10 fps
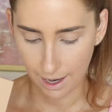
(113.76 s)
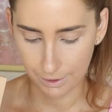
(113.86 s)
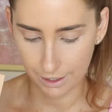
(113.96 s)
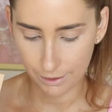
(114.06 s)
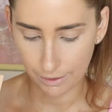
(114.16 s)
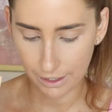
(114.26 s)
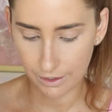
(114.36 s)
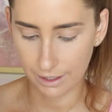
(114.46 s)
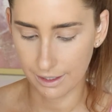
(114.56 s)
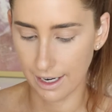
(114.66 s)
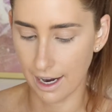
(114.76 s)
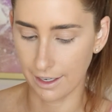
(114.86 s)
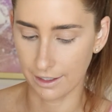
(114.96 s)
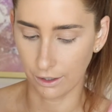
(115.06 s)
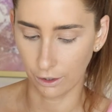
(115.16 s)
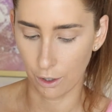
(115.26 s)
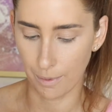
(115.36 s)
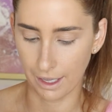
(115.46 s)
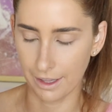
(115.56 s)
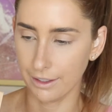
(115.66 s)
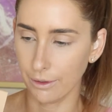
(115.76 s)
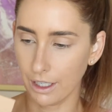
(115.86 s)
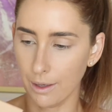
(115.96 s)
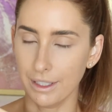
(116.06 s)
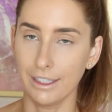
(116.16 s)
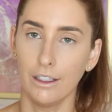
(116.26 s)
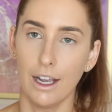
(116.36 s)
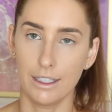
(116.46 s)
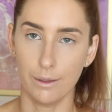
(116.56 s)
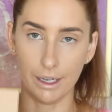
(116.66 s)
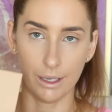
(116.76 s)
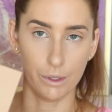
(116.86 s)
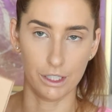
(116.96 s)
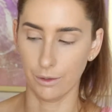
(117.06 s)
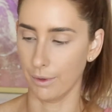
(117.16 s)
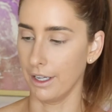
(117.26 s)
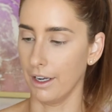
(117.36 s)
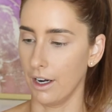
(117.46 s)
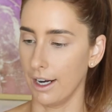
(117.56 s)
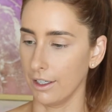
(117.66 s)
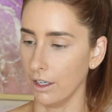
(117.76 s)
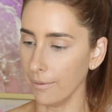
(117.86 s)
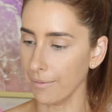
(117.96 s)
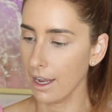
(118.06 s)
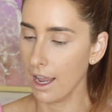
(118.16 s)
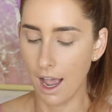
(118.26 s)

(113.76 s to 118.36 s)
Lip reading: So this one here is the Stardust Glow Palette, and this one comes in light to medium, which is the one that I got.